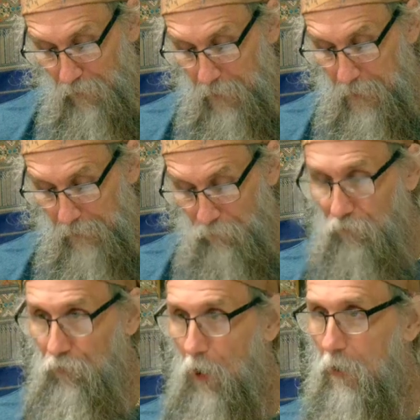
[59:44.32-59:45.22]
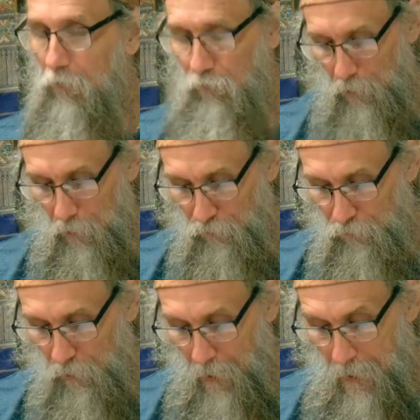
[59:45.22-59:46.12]
that he can start a
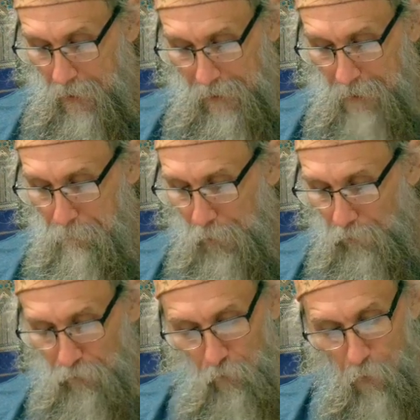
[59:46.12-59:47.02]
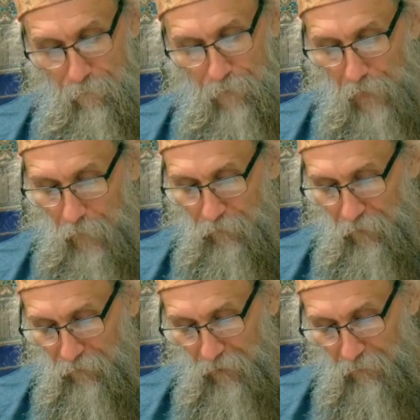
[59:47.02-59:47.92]
church. He can build it to a very
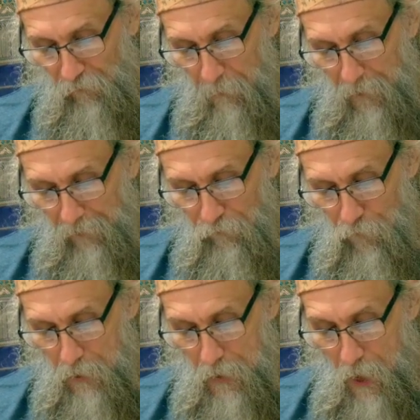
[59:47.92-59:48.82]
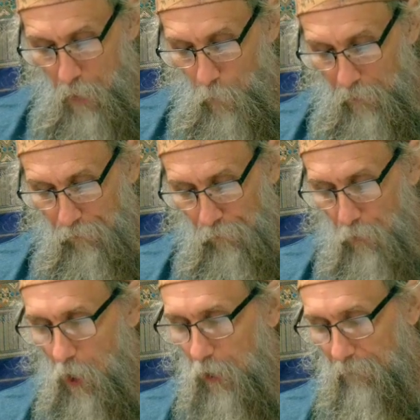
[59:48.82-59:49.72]
successful ministry, work
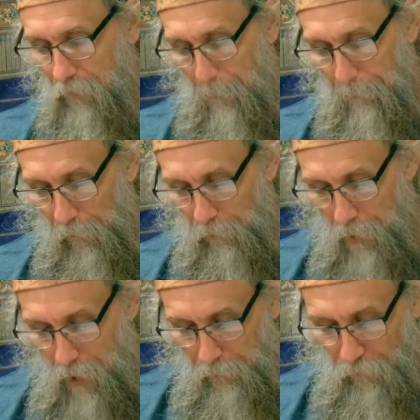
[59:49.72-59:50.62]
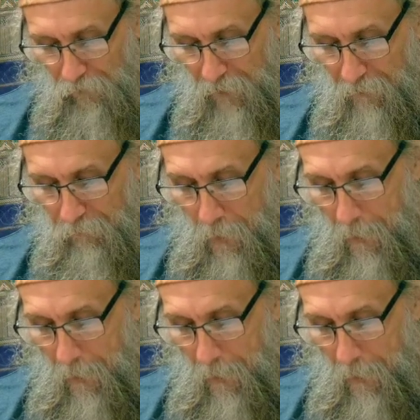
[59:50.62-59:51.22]
through all of the bureaucracy of,